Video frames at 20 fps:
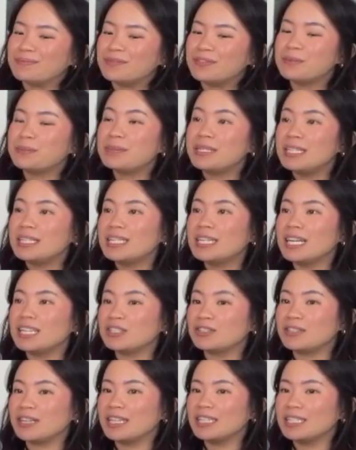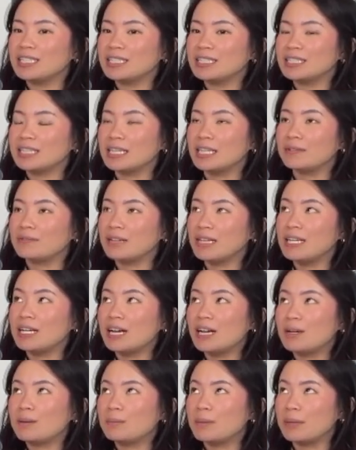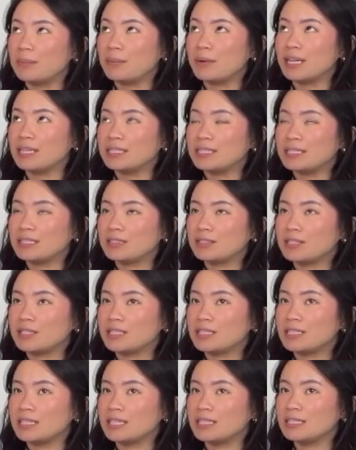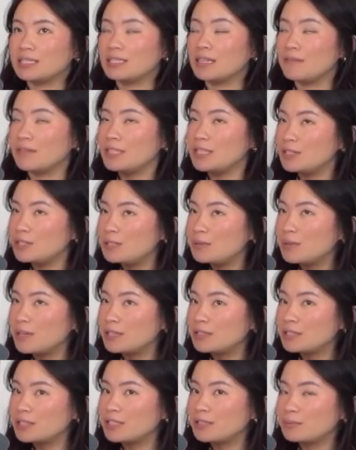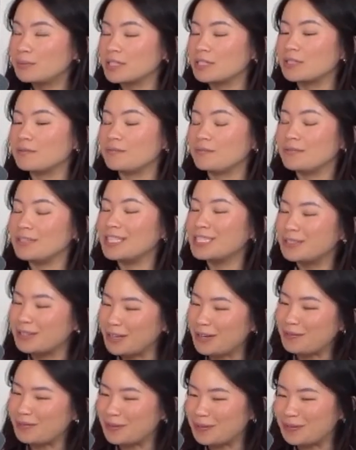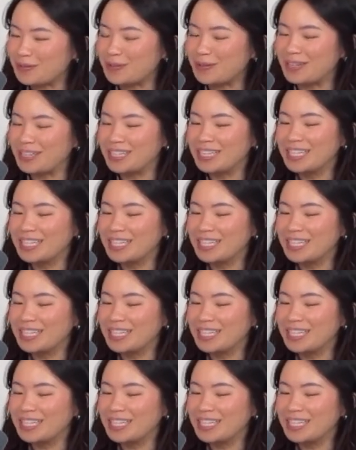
For me, I try to like right now, my pricing starts at 7,200, which I'm very grateful for.